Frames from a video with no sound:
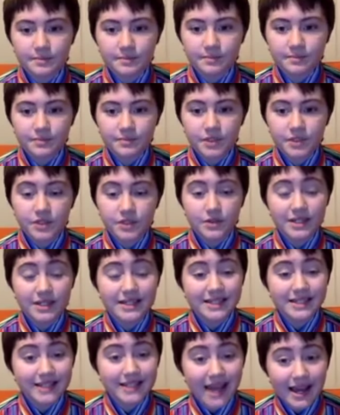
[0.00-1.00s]
You can
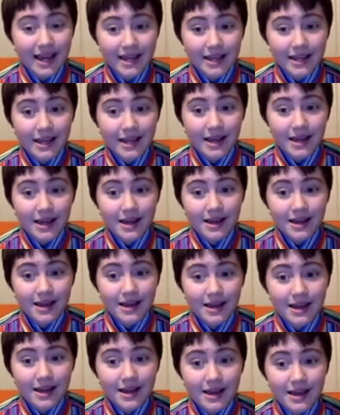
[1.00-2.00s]
stay,
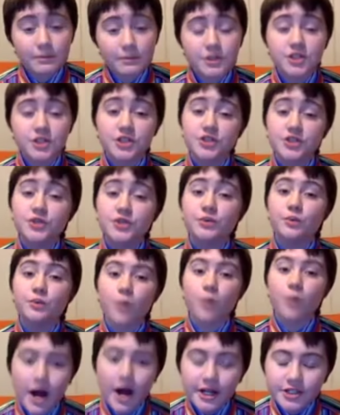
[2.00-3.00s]
but you
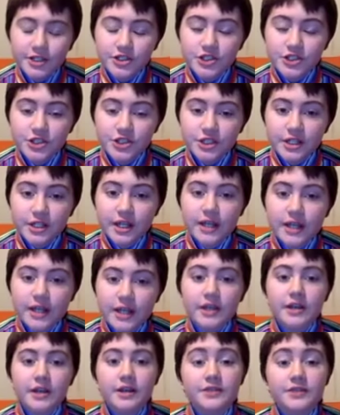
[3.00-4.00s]
watch.
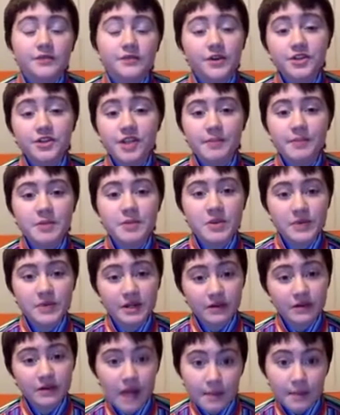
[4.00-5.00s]
First time you
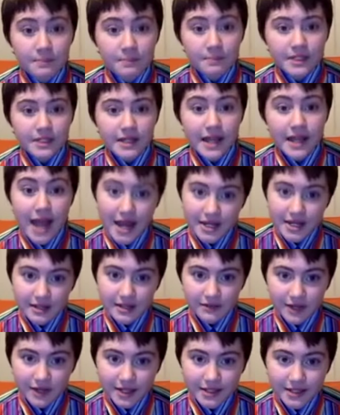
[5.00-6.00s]
interrupt any of
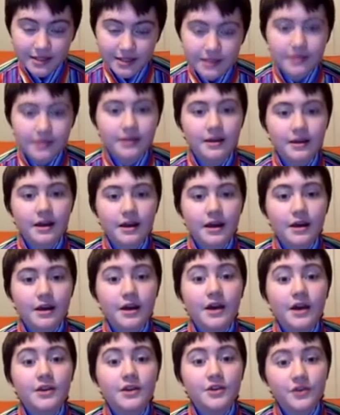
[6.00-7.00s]
us,
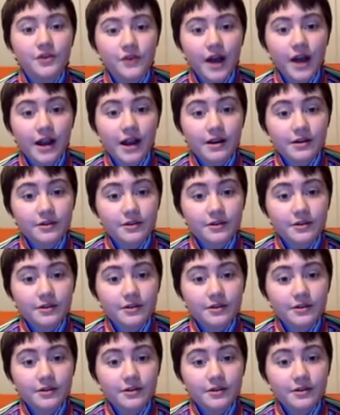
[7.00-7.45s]
you're fired.